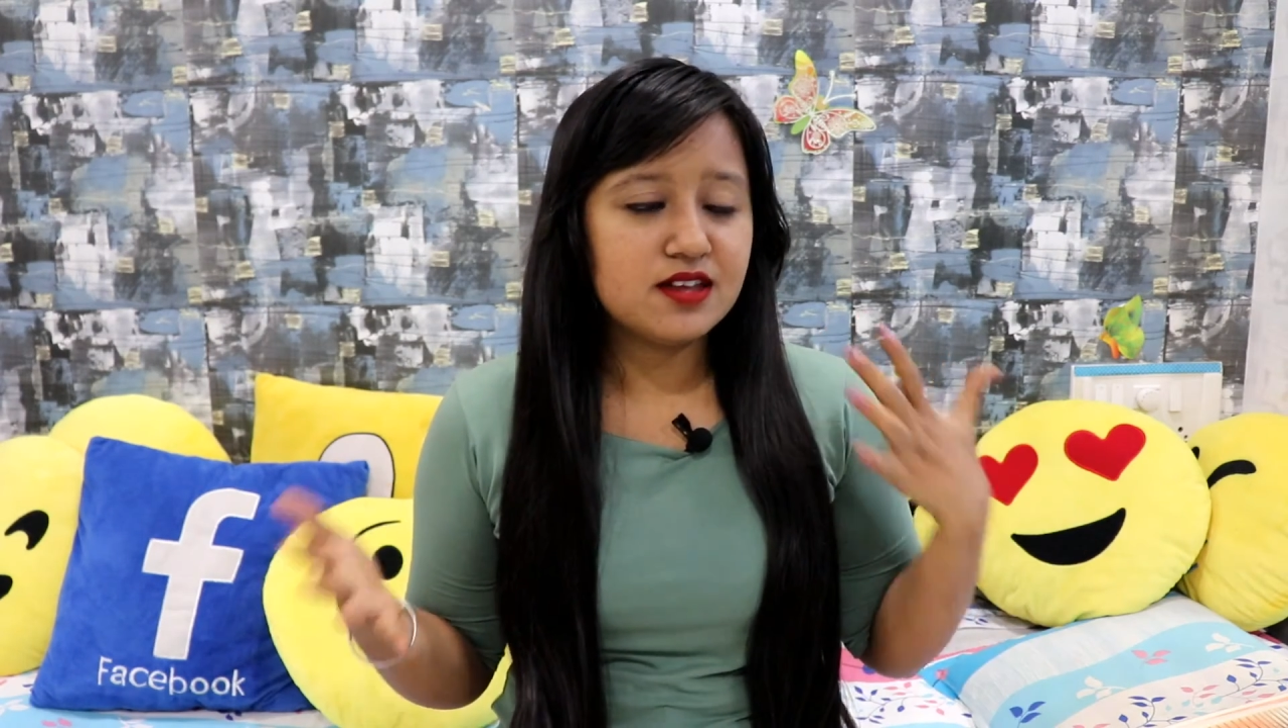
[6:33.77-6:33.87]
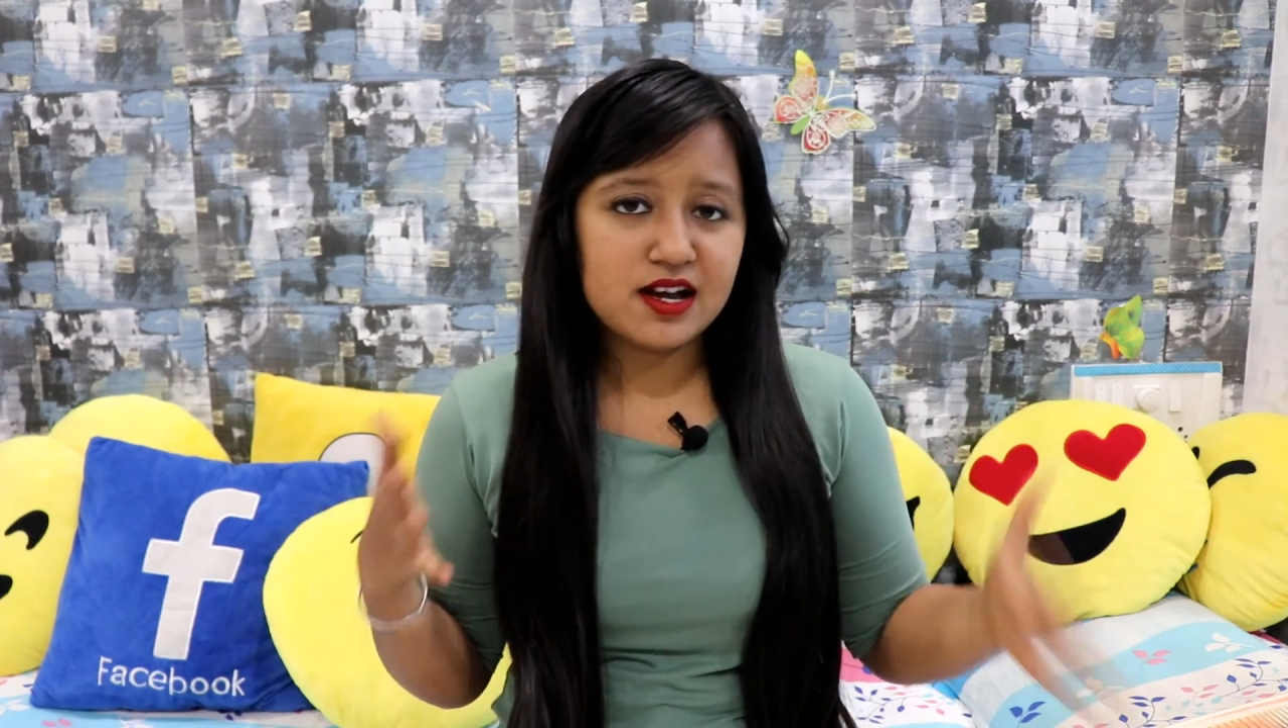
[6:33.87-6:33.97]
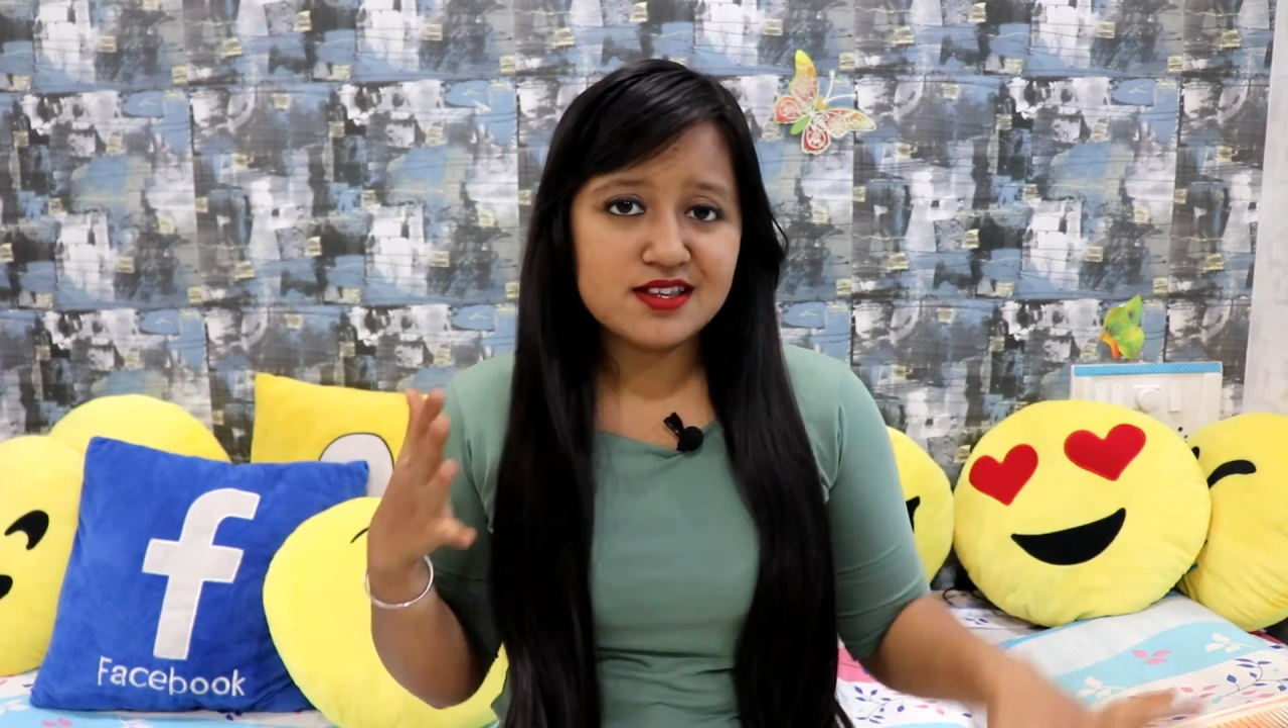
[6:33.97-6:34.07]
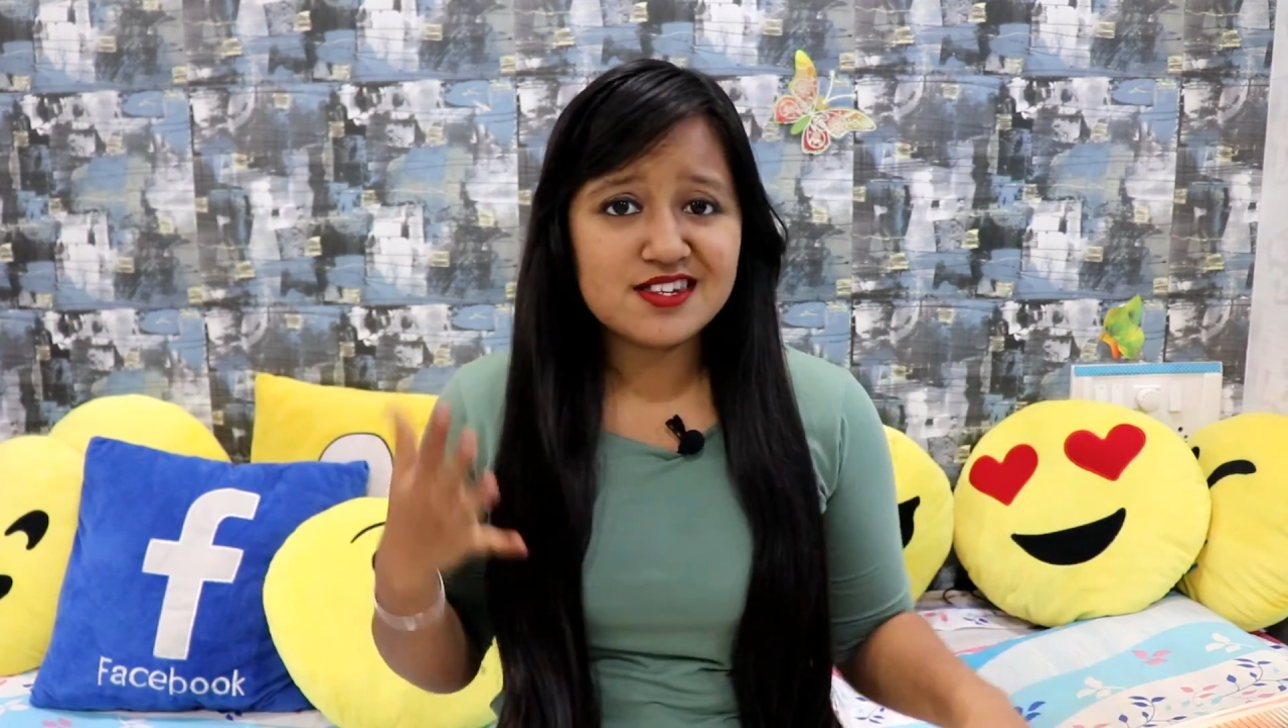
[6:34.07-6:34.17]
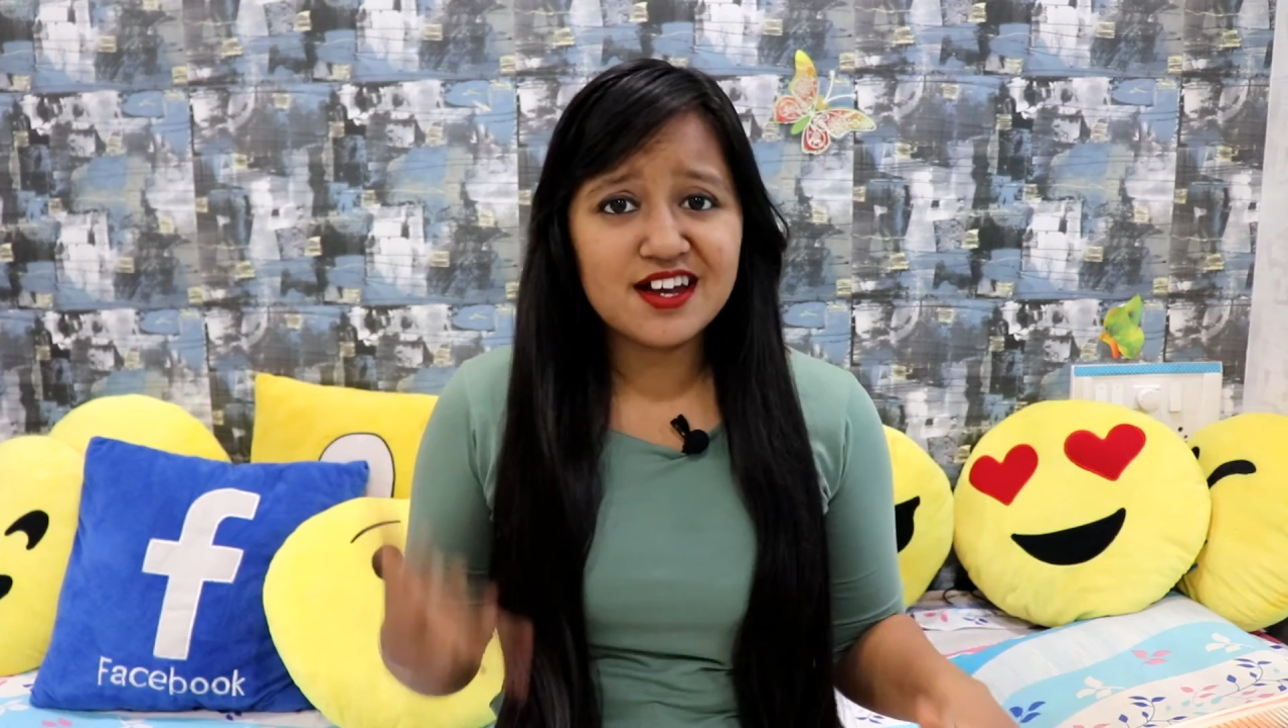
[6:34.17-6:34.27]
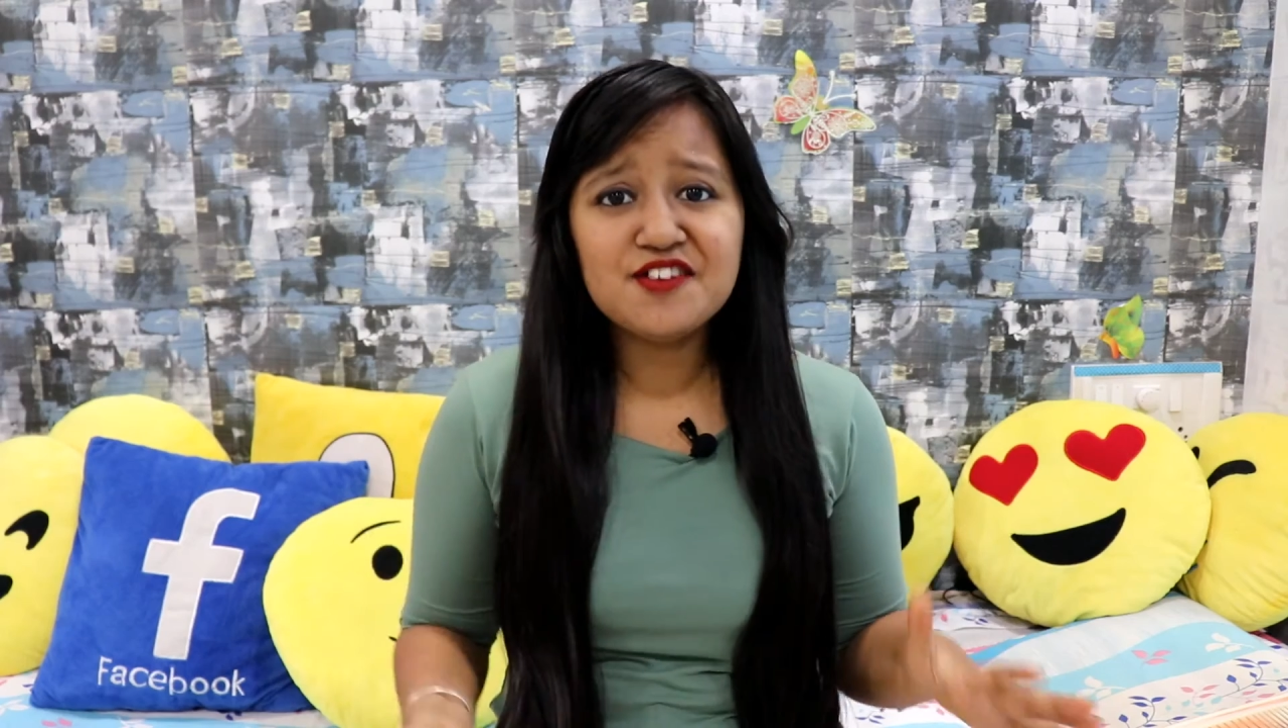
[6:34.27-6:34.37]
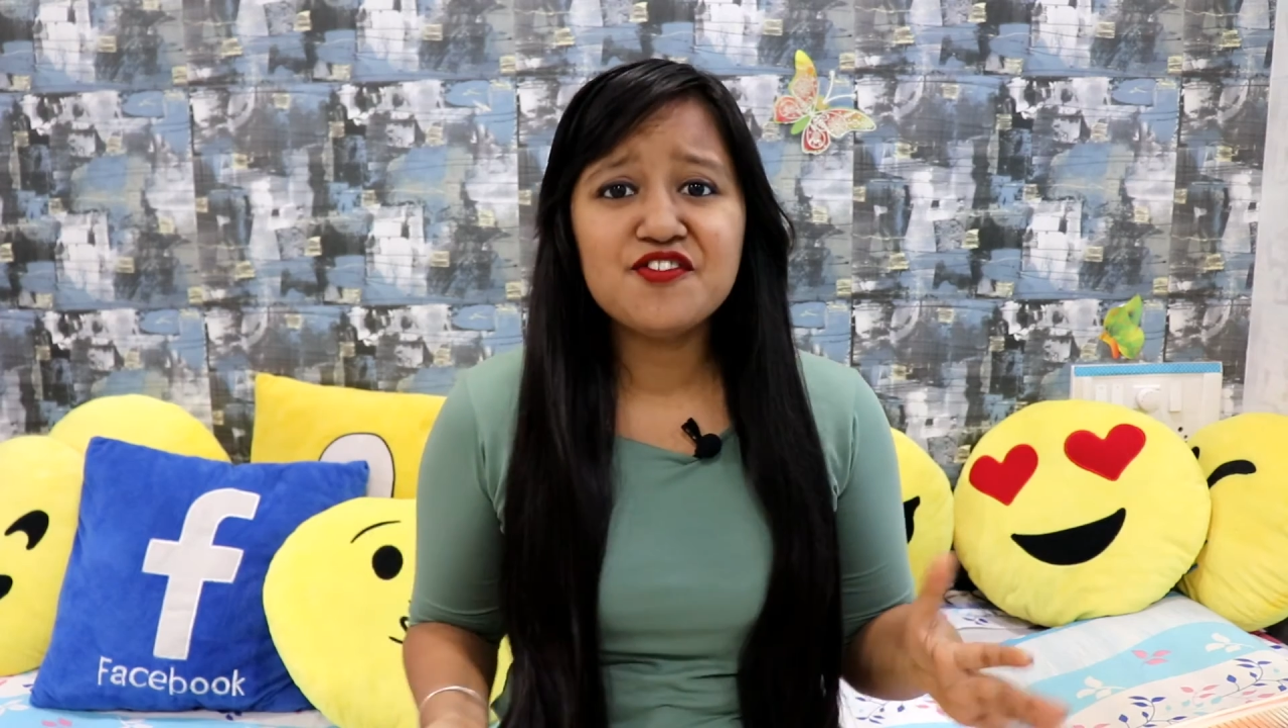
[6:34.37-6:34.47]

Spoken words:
that's it